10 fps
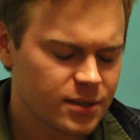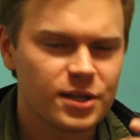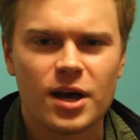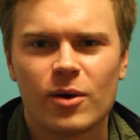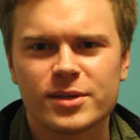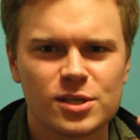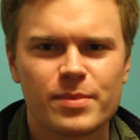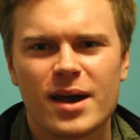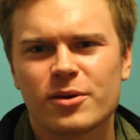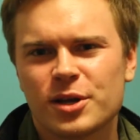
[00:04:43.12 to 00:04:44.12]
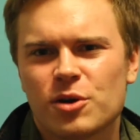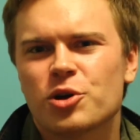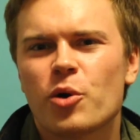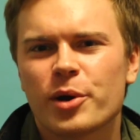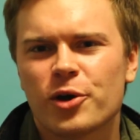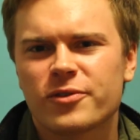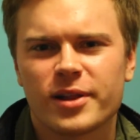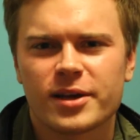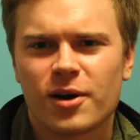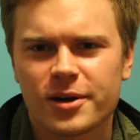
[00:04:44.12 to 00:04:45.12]
you know, it's about, you know, going over
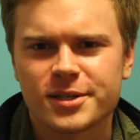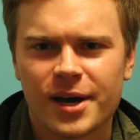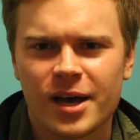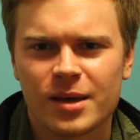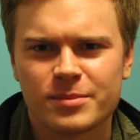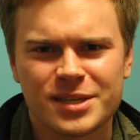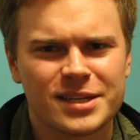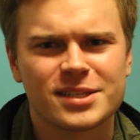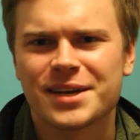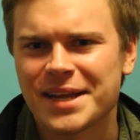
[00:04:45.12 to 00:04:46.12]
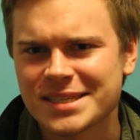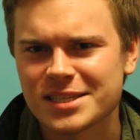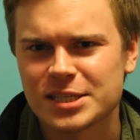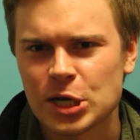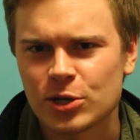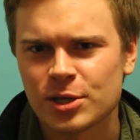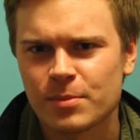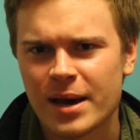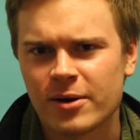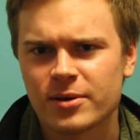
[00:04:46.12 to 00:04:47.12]
like hard times and it's not necessarily
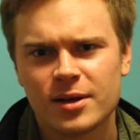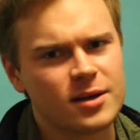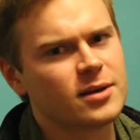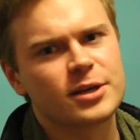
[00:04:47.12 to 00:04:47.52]
about,